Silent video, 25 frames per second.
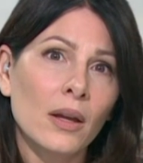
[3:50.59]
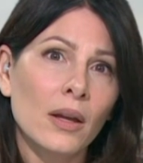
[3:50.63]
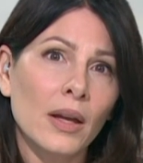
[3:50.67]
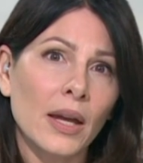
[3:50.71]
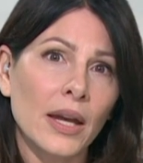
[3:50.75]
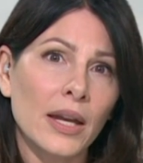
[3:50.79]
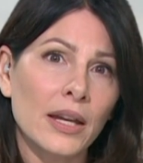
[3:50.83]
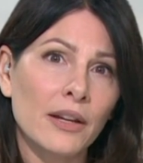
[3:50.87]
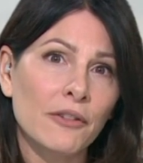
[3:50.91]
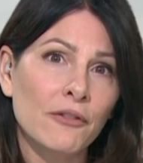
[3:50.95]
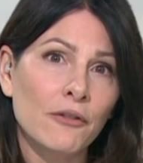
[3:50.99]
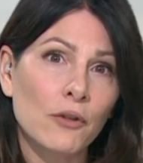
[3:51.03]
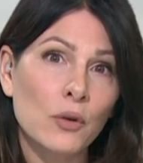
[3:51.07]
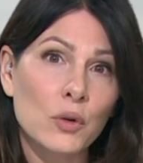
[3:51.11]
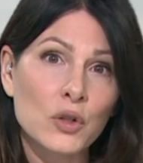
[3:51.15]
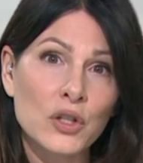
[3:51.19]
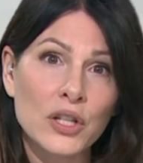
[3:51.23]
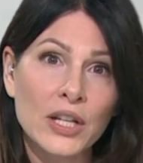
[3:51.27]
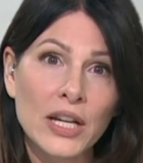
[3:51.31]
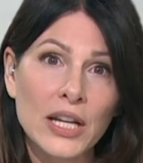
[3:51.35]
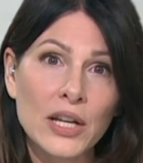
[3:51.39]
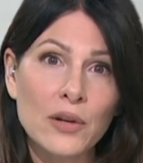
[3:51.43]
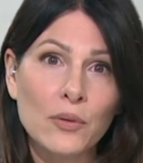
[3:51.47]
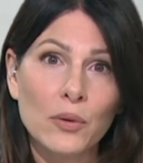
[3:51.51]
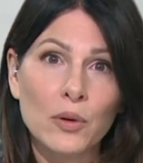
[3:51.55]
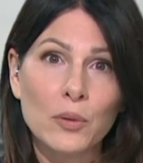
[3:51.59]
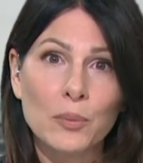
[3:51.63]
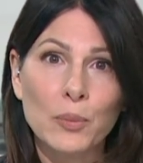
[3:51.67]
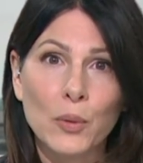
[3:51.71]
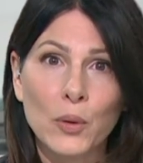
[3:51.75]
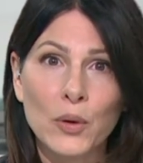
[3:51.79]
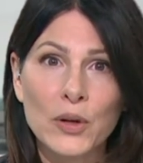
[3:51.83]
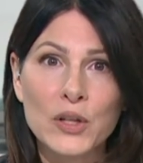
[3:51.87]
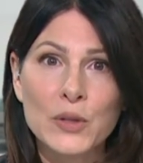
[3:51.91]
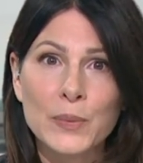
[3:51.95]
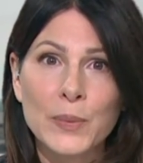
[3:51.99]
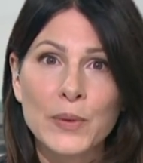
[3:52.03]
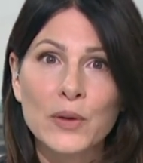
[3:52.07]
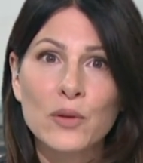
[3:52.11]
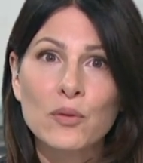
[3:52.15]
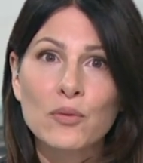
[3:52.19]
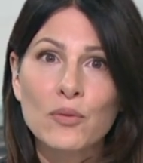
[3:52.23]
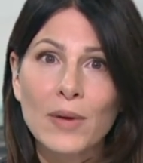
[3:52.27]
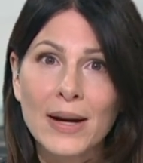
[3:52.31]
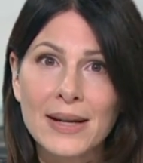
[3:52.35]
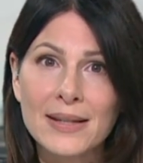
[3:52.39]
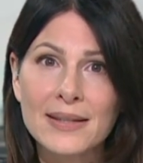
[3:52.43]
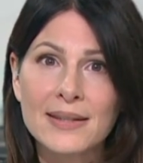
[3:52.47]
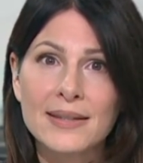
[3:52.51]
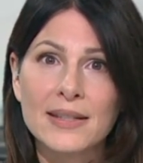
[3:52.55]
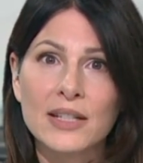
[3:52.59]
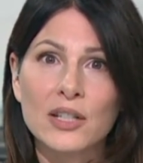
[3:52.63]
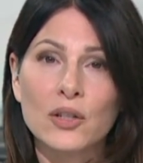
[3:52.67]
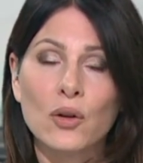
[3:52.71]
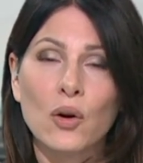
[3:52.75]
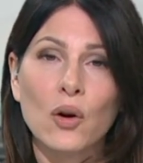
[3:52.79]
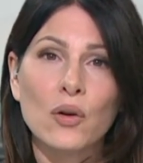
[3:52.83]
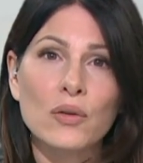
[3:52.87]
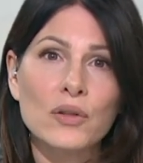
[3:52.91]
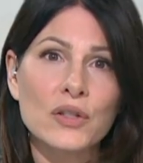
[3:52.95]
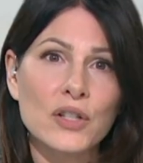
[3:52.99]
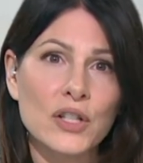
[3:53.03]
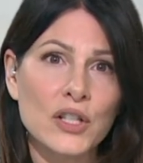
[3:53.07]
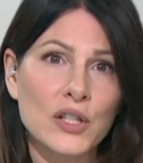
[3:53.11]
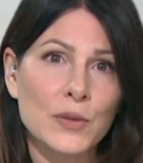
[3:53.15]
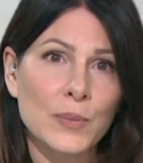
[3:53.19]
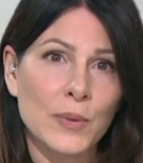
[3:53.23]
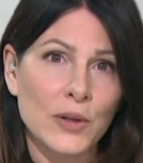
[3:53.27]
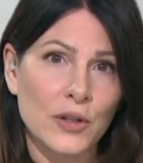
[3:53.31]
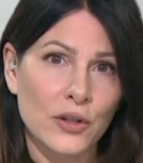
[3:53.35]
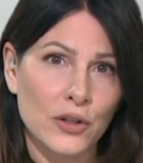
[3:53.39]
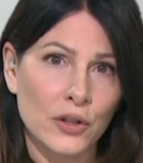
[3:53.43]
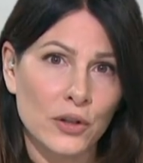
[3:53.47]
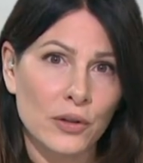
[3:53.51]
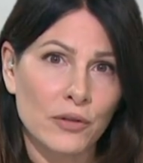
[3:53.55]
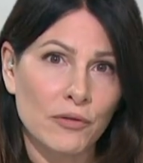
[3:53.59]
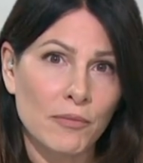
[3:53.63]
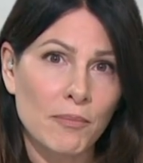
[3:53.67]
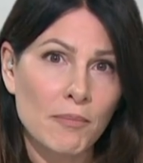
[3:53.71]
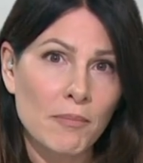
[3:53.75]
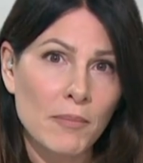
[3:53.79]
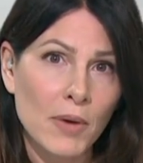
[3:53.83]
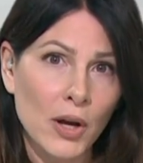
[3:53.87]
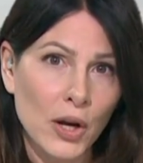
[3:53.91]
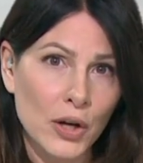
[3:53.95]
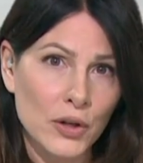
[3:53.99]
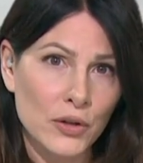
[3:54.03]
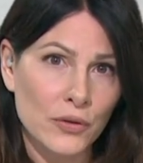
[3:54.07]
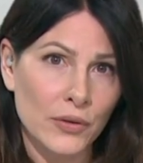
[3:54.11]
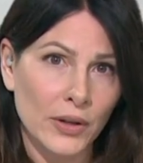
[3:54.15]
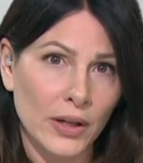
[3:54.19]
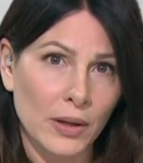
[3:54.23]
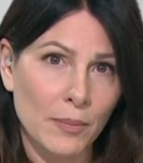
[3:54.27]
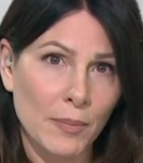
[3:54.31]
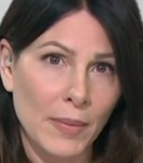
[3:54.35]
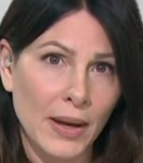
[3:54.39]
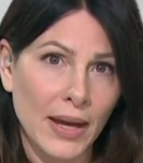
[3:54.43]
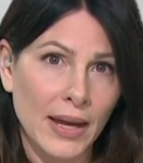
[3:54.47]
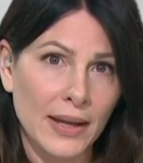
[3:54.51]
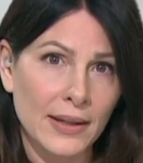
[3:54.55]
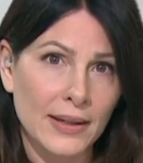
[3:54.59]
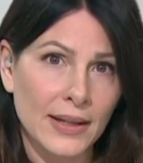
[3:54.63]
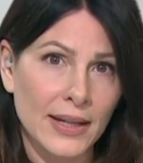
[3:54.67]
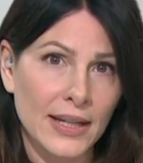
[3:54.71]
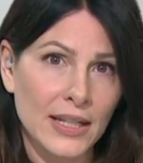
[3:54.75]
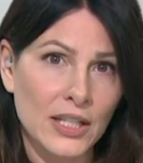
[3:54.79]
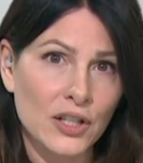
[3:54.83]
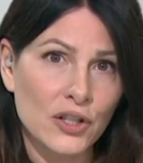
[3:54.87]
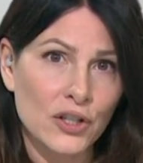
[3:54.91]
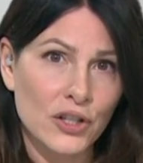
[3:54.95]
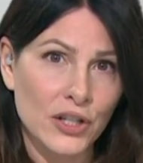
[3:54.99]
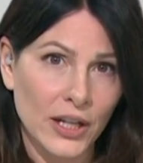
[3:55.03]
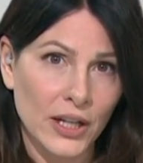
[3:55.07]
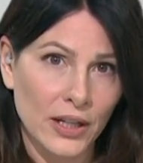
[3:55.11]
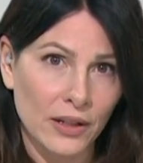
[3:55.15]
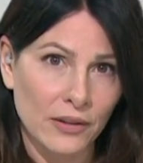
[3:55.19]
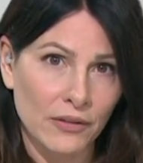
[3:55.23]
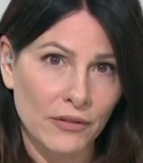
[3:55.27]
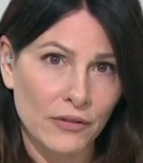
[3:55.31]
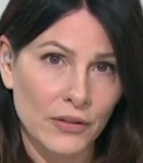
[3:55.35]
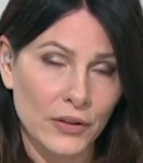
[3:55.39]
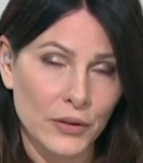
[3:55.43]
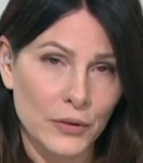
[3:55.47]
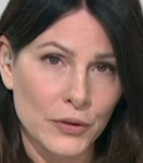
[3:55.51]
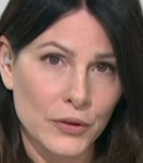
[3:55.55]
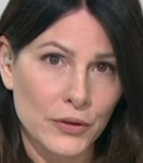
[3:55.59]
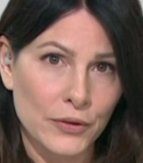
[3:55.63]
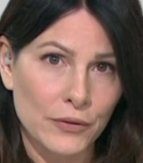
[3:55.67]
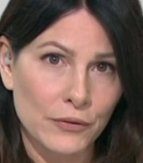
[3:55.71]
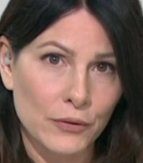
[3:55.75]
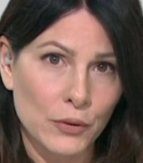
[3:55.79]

A 14-year-old boy has been arrested on suspicion of murdering a man in Chingford.